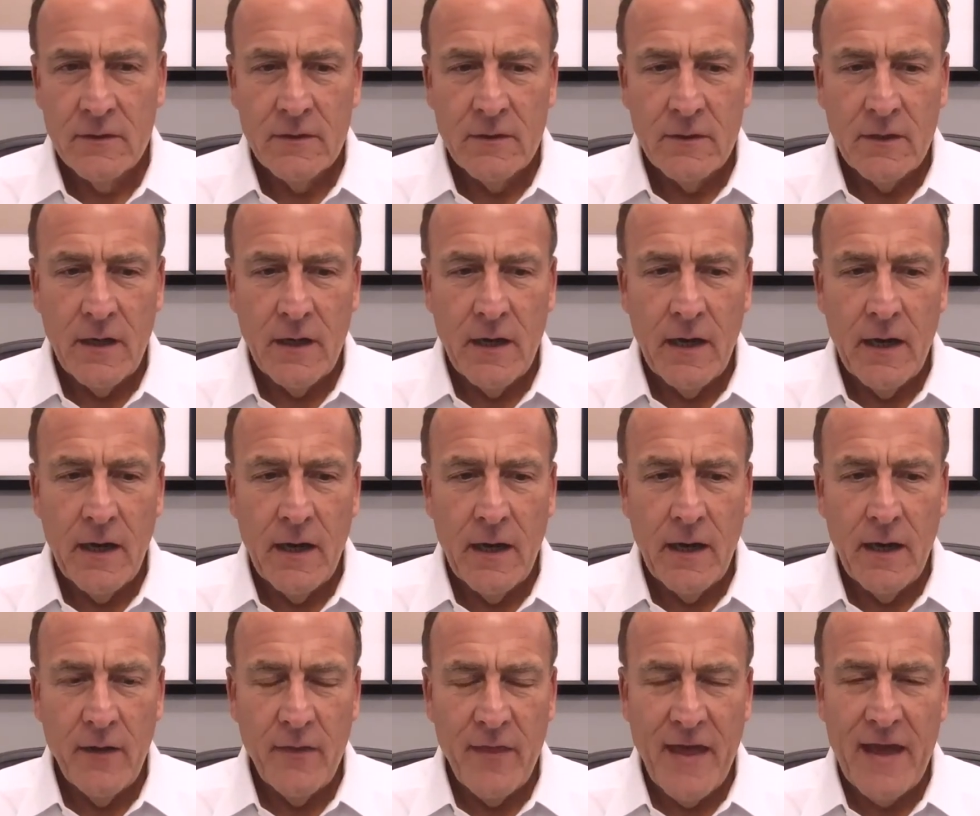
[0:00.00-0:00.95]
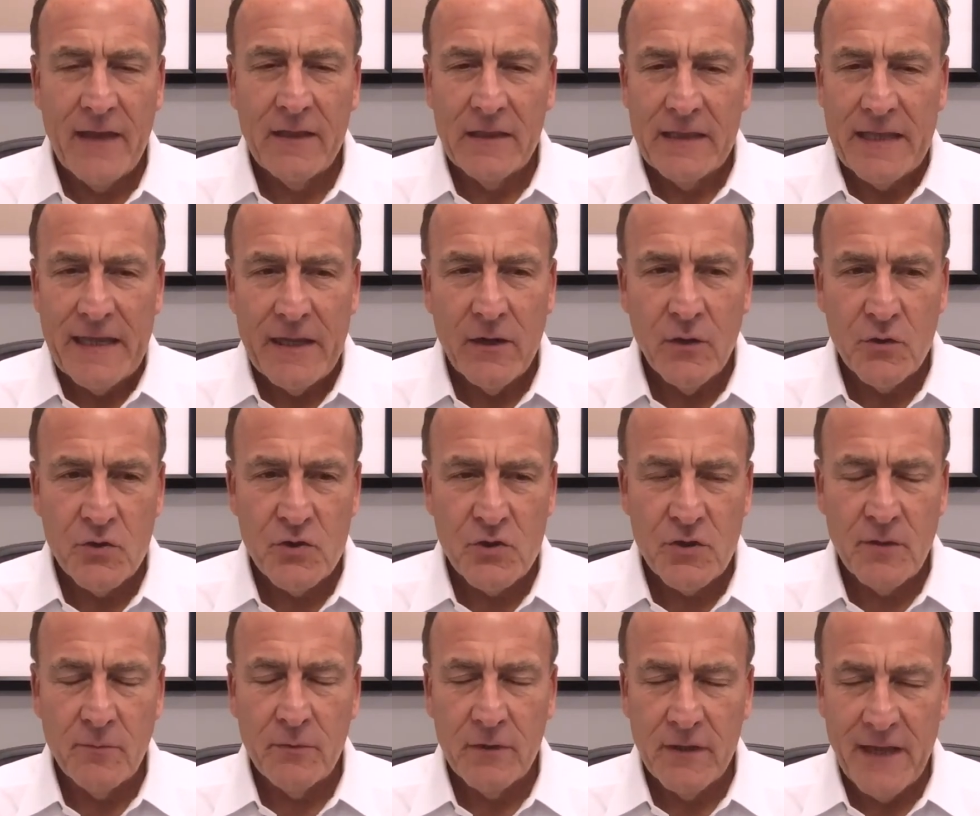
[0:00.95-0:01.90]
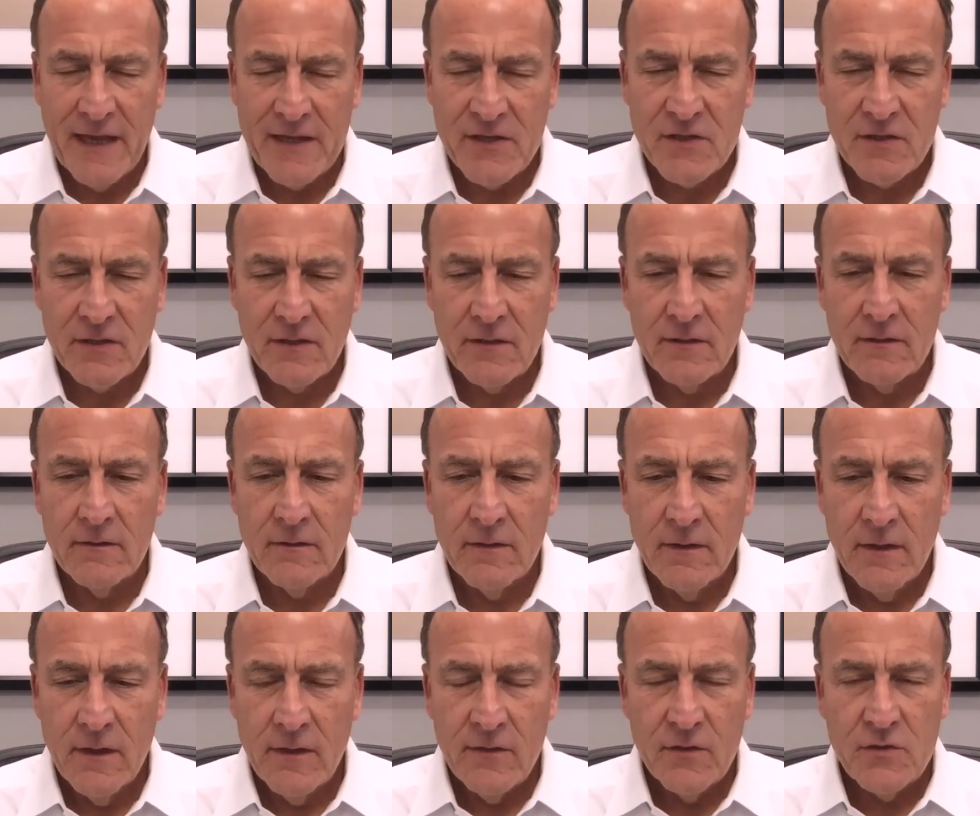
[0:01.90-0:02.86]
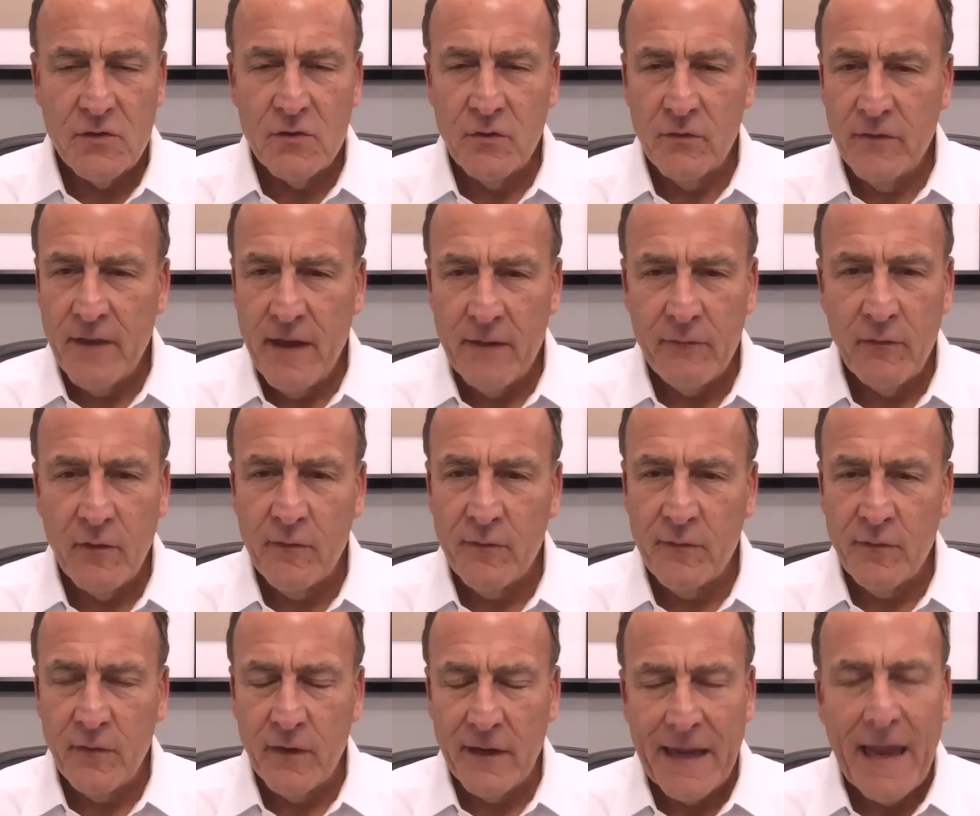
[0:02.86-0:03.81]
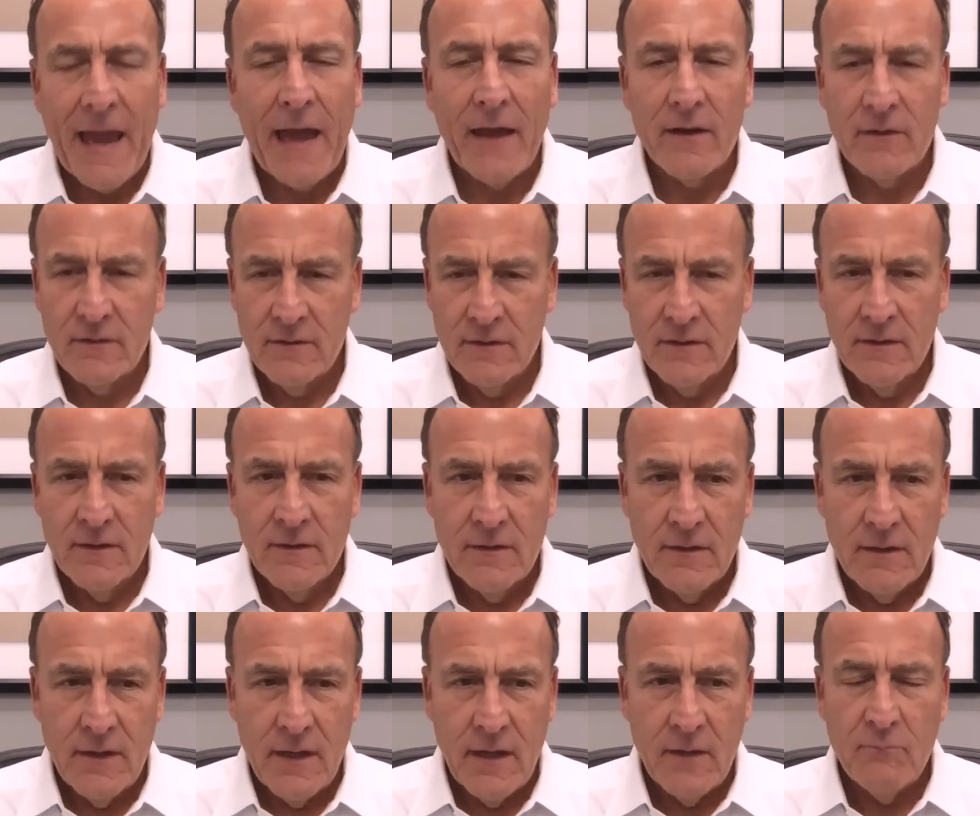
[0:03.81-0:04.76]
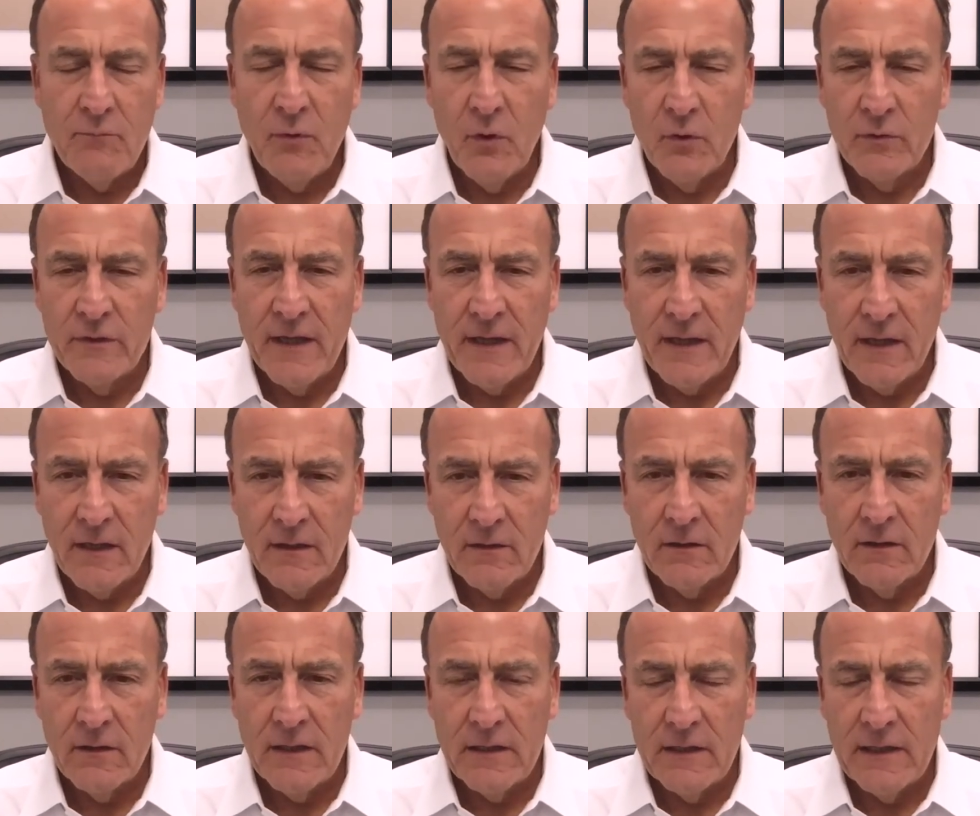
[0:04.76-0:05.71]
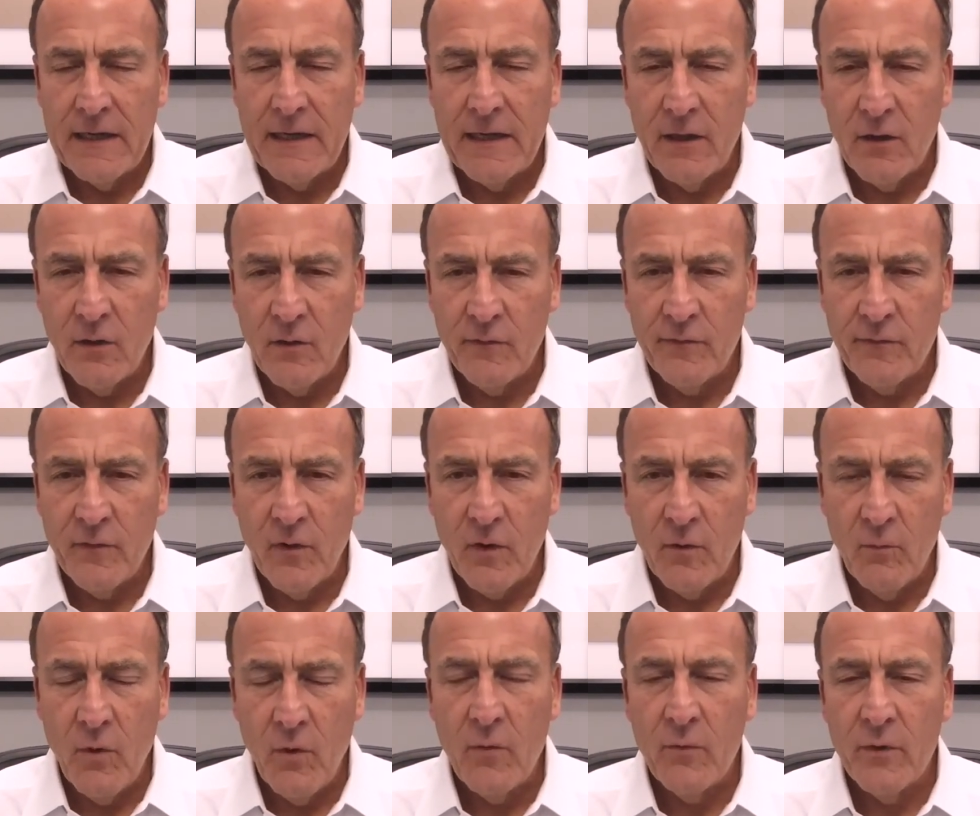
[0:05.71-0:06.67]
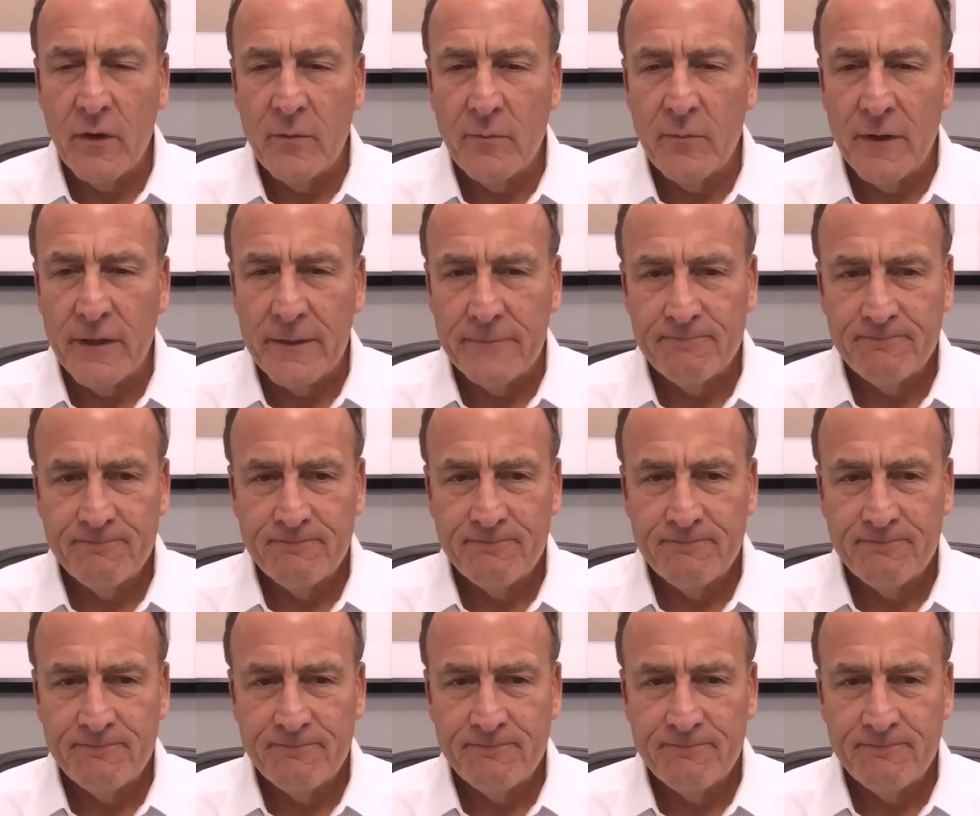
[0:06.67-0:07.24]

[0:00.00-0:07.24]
that leadership lesson that you'll never forget in building and leading your firm, what would it be?